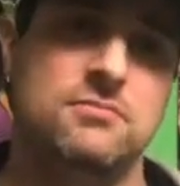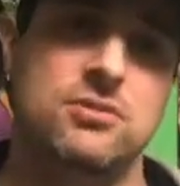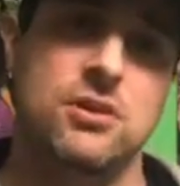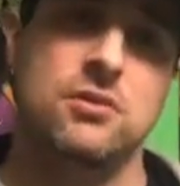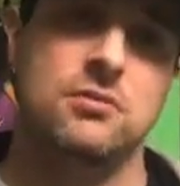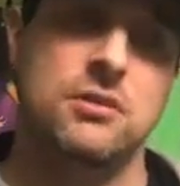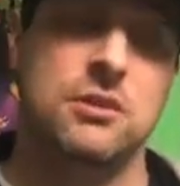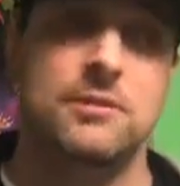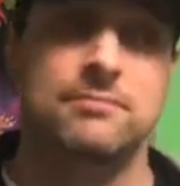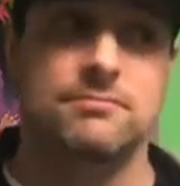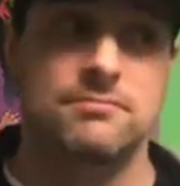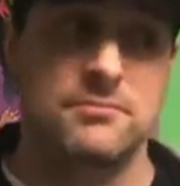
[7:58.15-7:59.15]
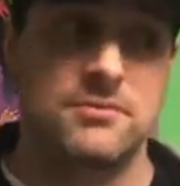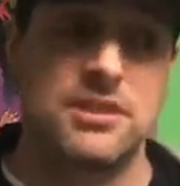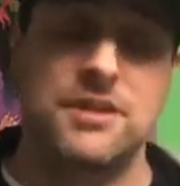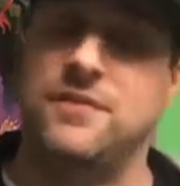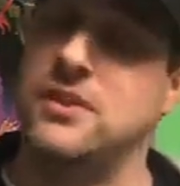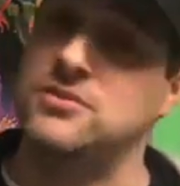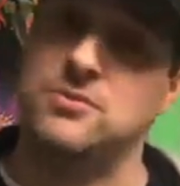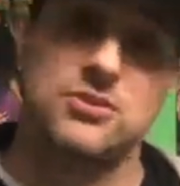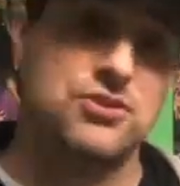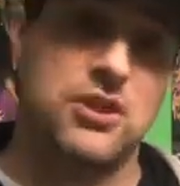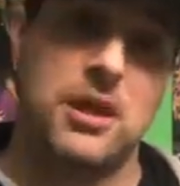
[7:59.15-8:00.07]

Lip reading: So, defense wins